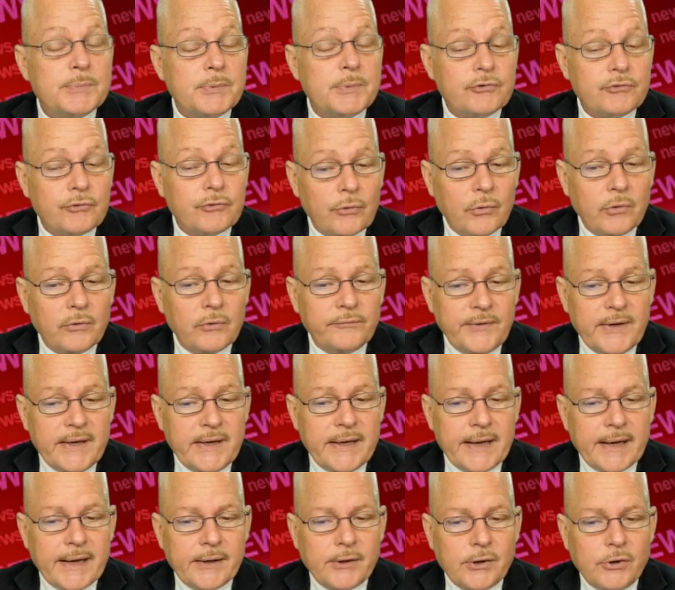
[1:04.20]
patrol
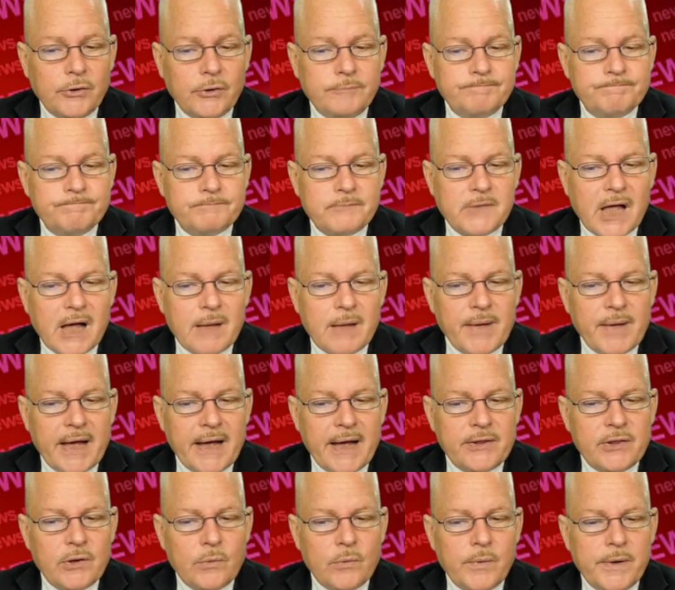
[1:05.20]
vehicle, got
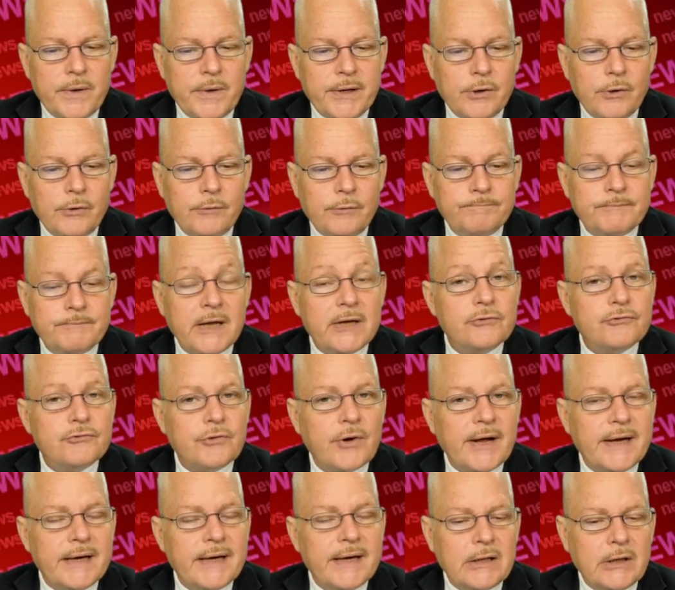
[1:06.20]
behind the wheel, and
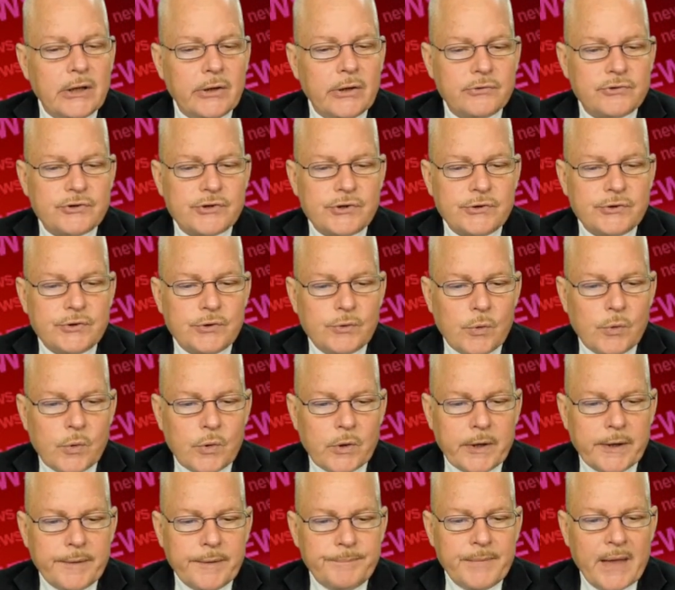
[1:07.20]
tried to close the
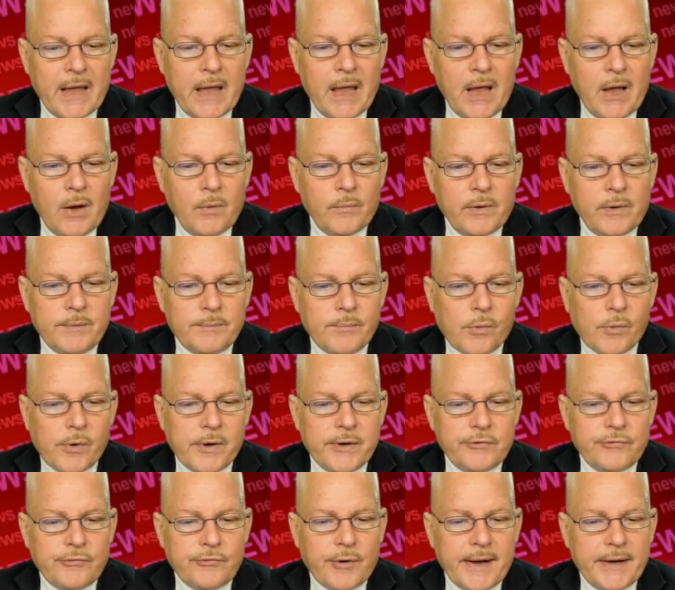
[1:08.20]
door. When
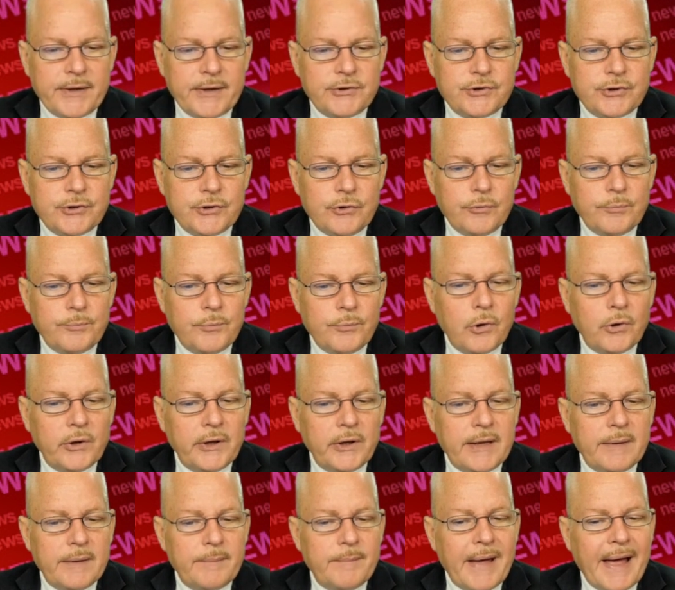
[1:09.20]
Boyd tried to pull
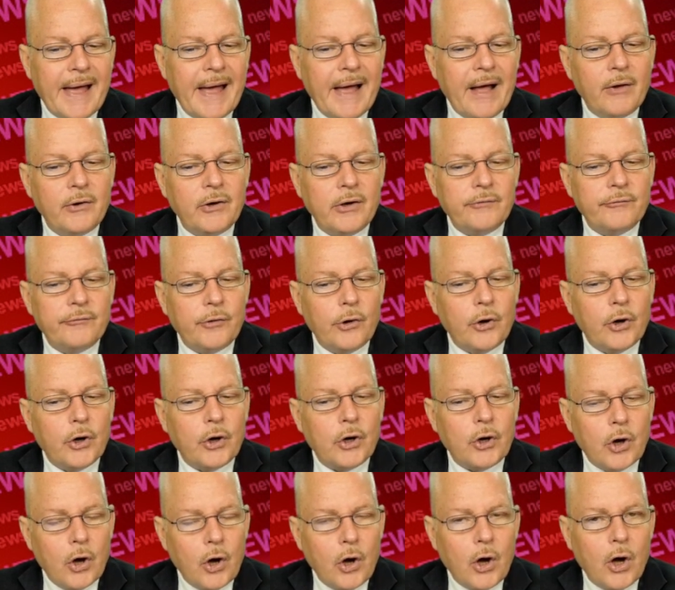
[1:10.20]
him out of her
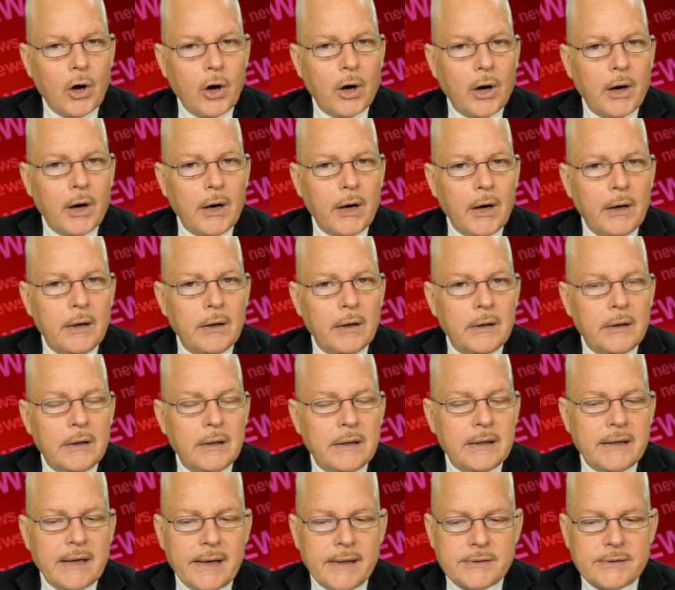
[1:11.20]
car,
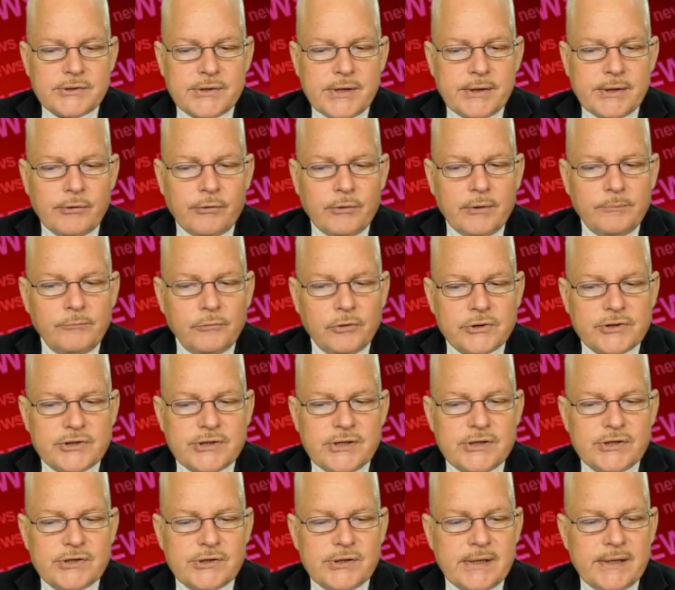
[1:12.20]
Cox Ingram
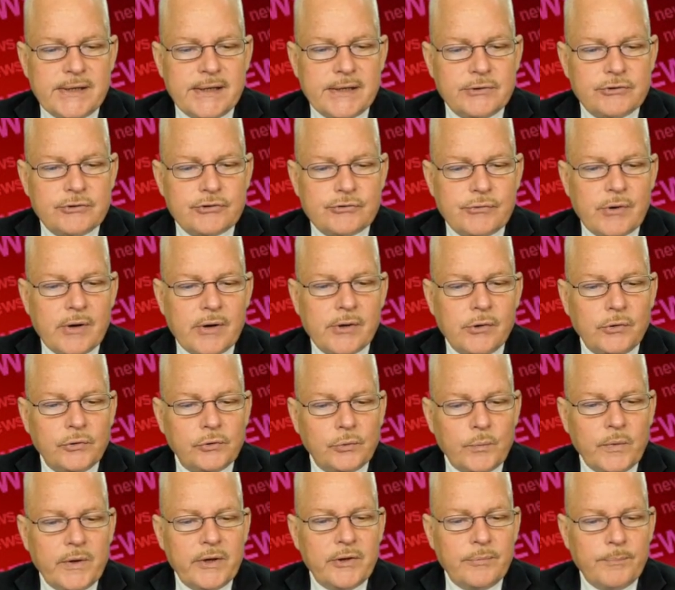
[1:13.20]
resisted and
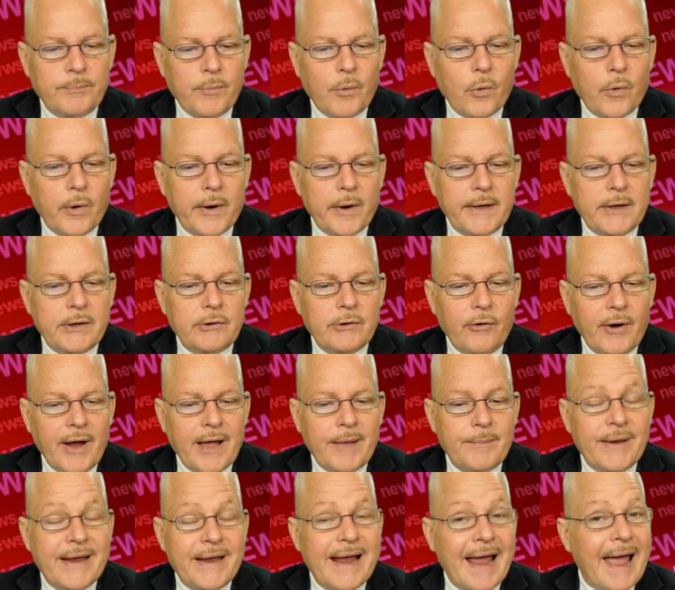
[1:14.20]
struggled with Boyd,
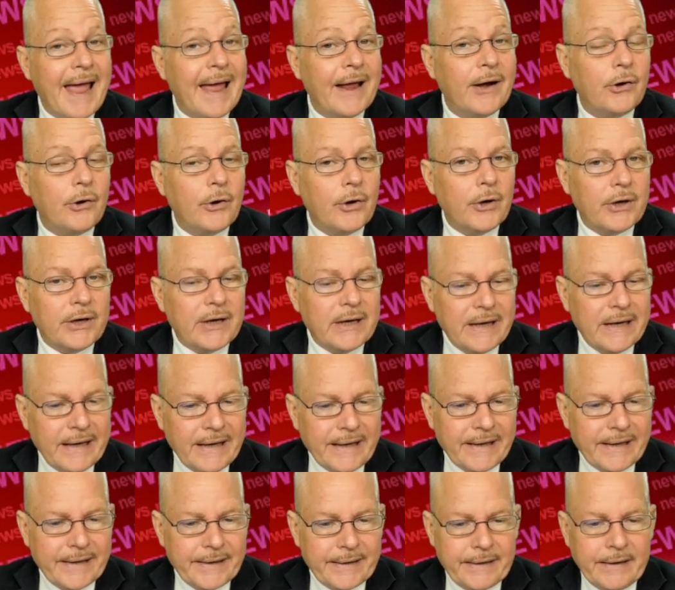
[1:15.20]
grabbing at her
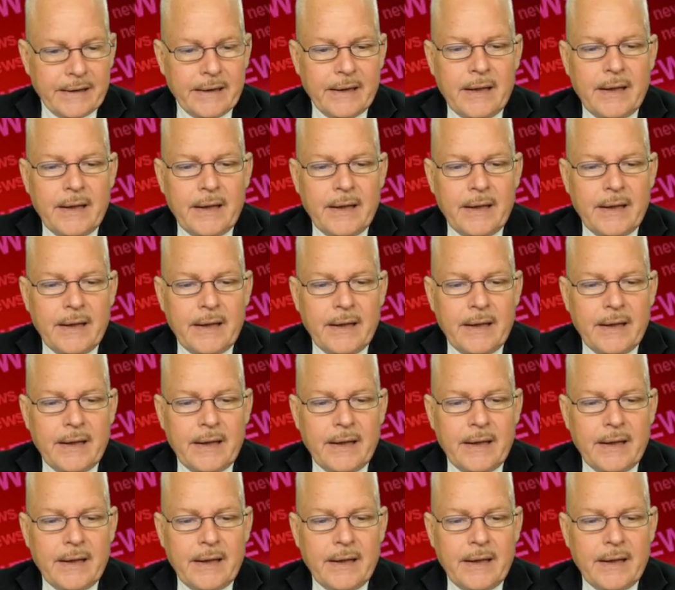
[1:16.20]
gun.